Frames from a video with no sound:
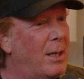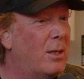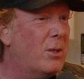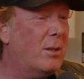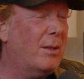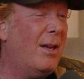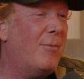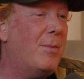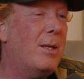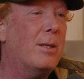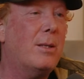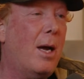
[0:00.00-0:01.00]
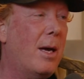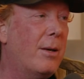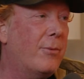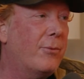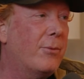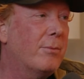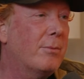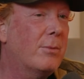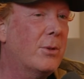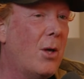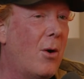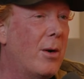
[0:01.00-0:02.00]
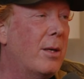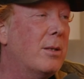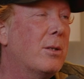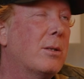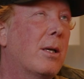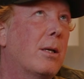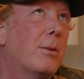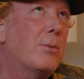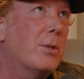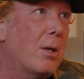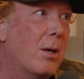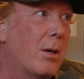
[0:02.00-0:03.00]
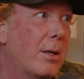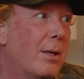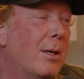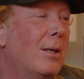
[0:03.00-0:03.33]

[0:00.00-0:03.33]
and he's just giving me this kind of sorry. He's just like, I'm sorry.